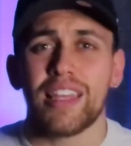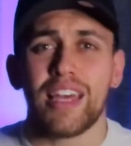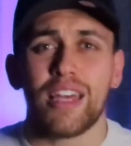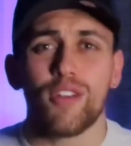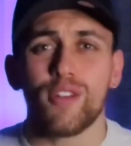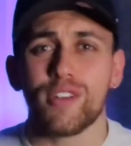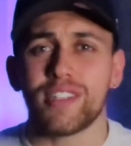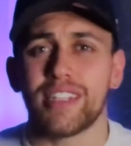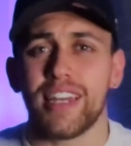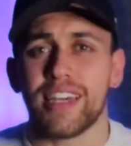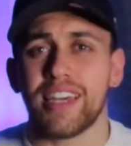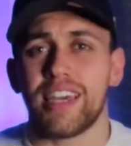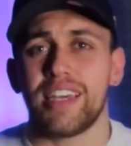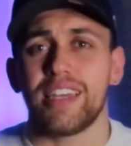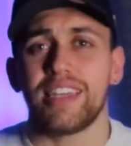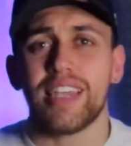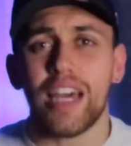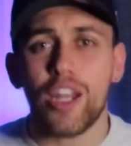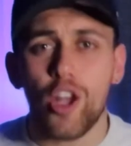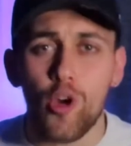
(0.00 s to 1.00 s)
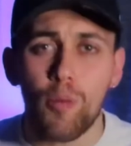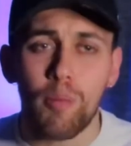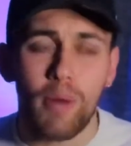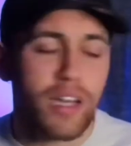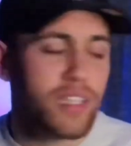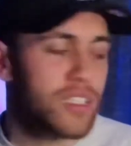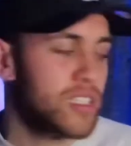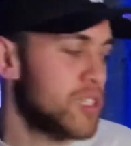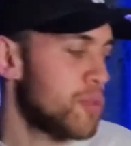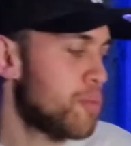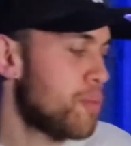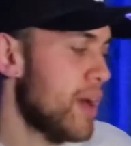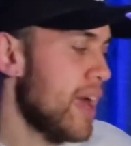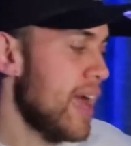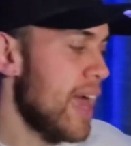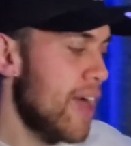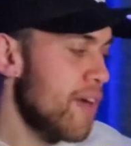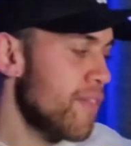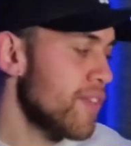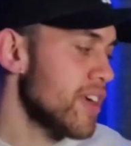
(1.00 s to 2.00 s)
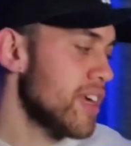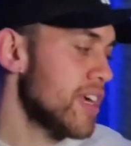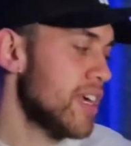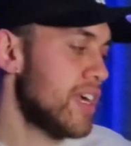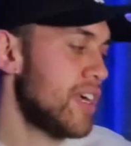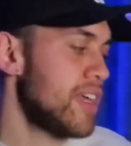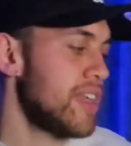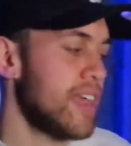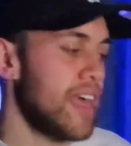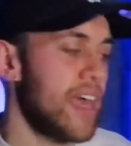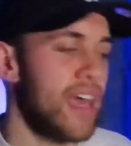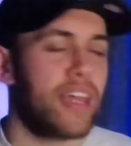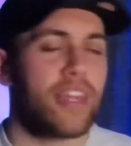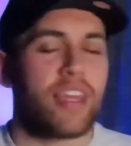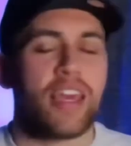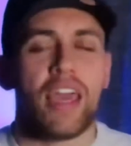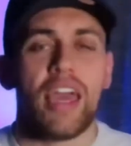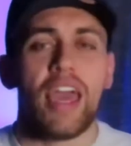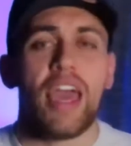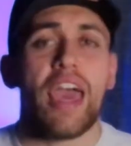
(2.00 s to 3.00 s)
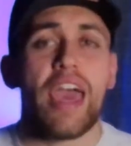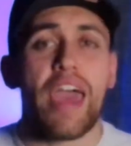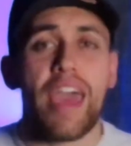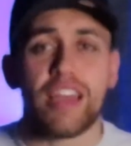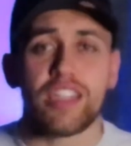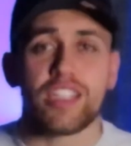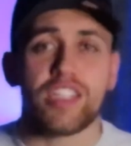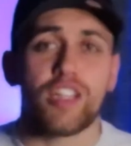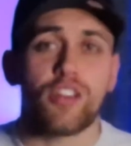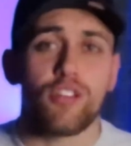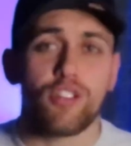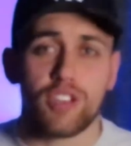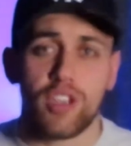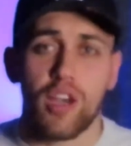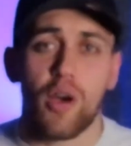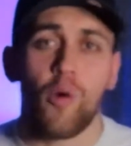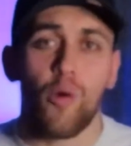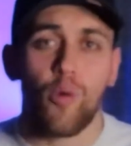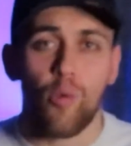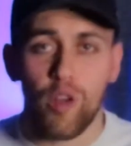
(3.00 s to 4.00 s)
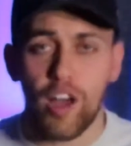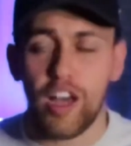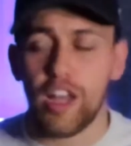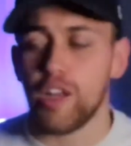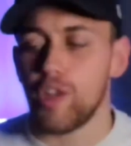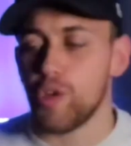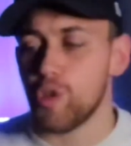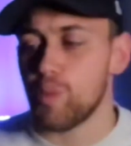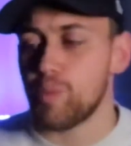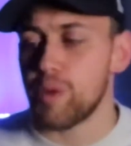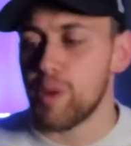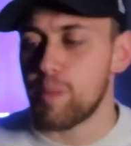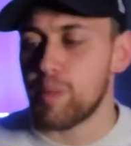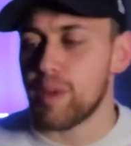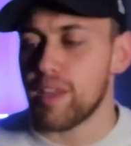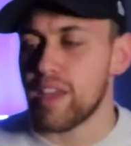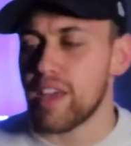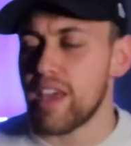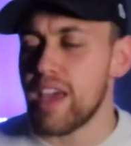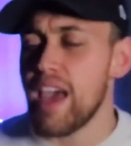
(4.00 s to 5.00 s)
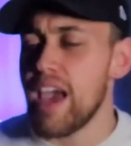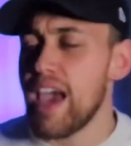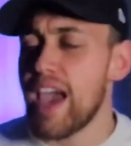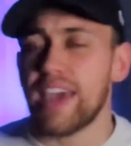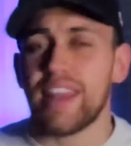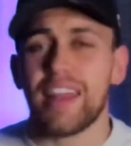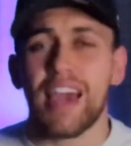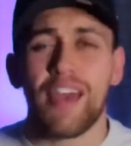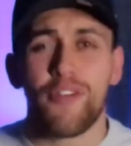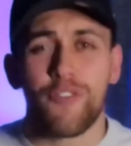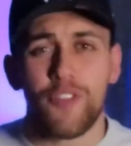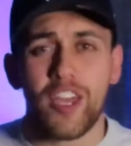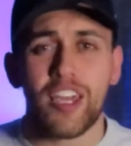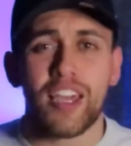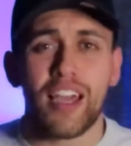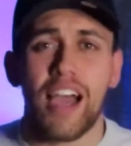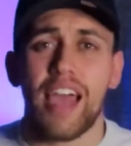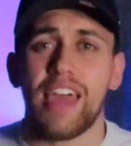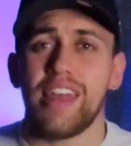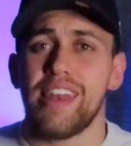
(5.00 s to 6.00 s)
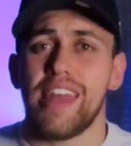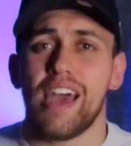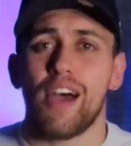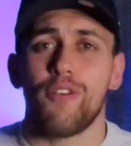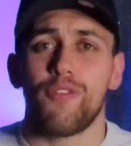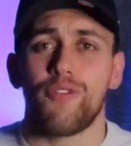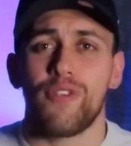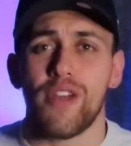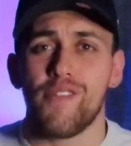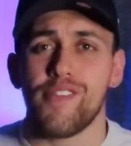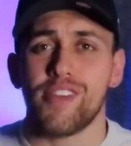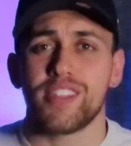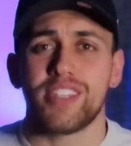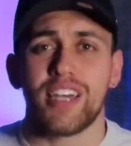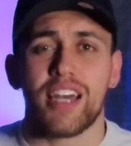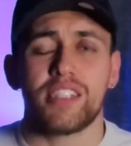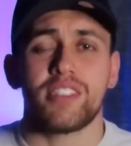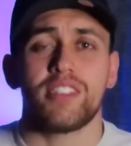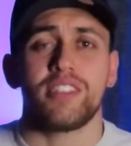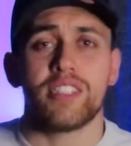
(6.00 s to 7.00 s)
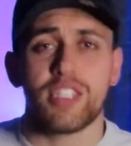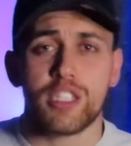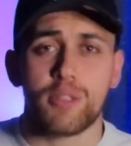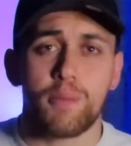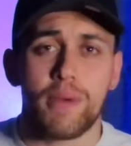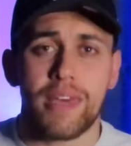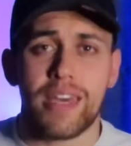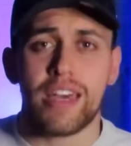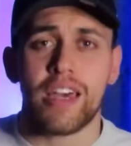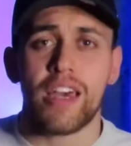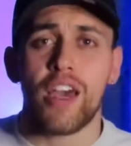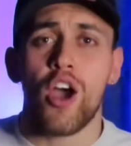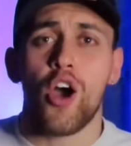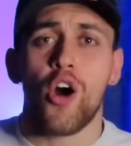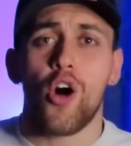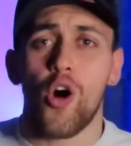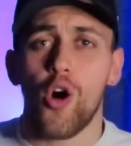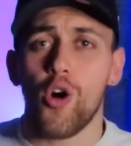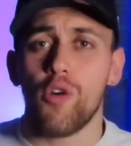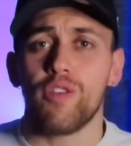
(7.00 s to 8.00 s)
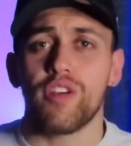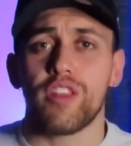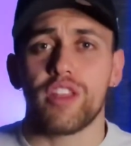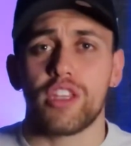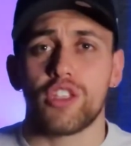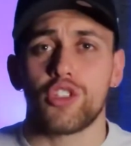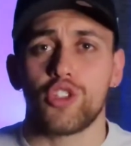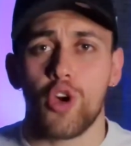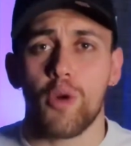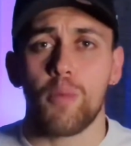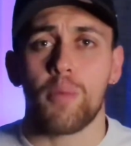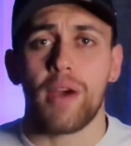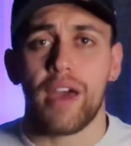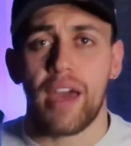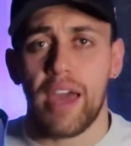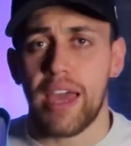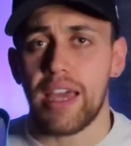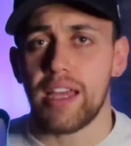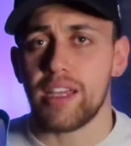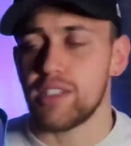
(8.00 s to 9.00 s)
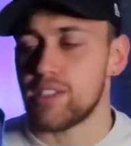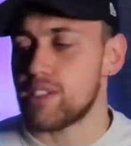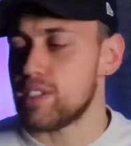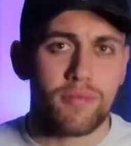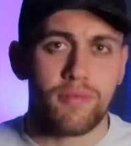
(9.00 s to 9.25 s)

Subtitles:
That looks like a yellow mustard, but having it in hand, it actually looks a little bit better. And I think I now favoritize this pair over the taupe haze.